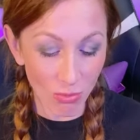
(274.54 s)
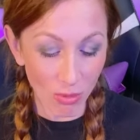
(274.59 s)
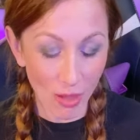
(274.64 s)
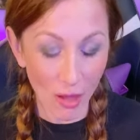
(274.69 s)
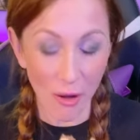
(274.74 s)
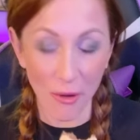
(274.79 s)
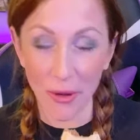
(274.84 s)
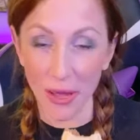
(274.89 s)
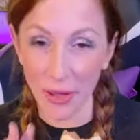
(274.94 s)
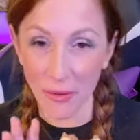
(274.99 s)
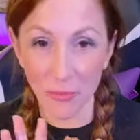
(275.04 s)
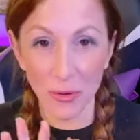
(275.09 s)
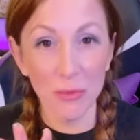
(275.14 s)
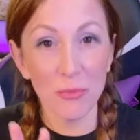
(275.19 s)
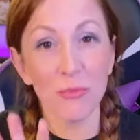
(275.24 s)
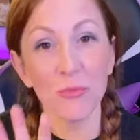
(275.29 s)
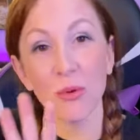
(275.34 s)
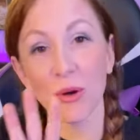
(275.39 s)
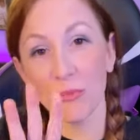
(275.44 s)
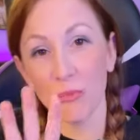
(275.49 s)
Okay, one,
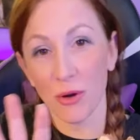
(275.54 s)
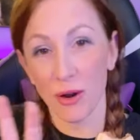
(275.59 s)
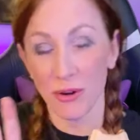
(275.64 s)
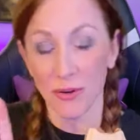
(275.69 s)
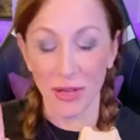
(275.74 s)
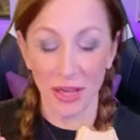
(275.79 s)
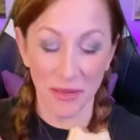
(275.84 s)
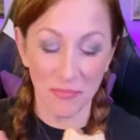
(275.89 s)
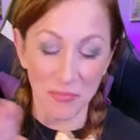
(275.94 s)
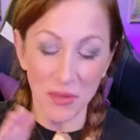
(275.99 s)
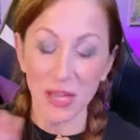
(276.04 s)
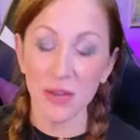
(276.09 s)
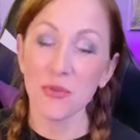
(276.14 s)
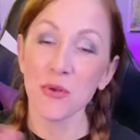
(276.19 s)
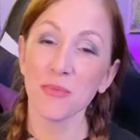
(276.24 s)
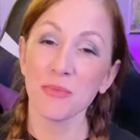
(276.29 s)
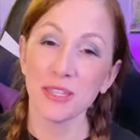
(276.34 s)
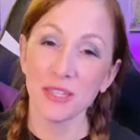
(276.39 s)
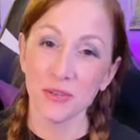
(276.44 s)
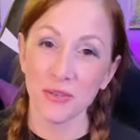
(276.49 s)
one more, okay. I
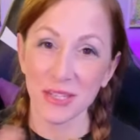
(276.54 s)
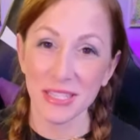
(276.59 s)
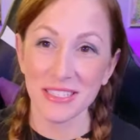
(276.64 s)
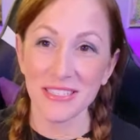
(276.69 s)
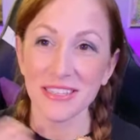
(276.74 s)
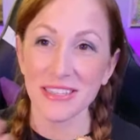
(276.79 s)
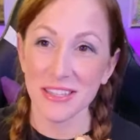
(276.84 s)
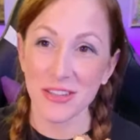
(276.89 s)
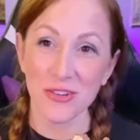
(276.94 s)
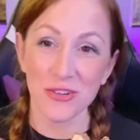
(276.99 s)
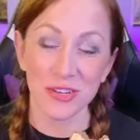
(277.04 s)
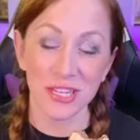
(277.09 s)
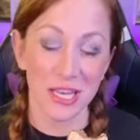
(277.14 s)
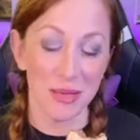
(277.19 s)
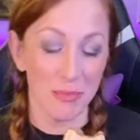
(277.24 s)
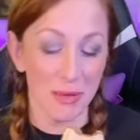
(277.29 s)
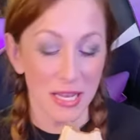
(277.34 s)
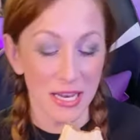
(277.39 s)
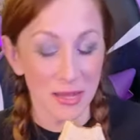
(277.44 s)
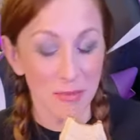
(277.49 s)
normally don't like sit here and keep
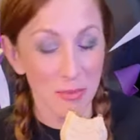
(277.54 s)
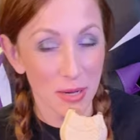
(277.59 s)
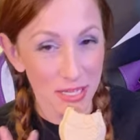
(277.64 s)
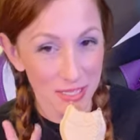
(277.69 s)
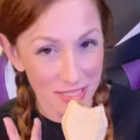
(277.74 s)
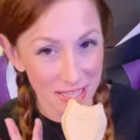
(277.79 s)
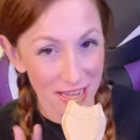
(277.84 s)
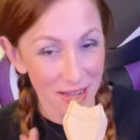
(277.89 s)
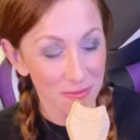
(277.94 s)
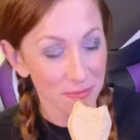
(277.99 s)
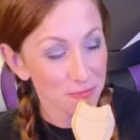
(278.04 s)
eating, but yeah.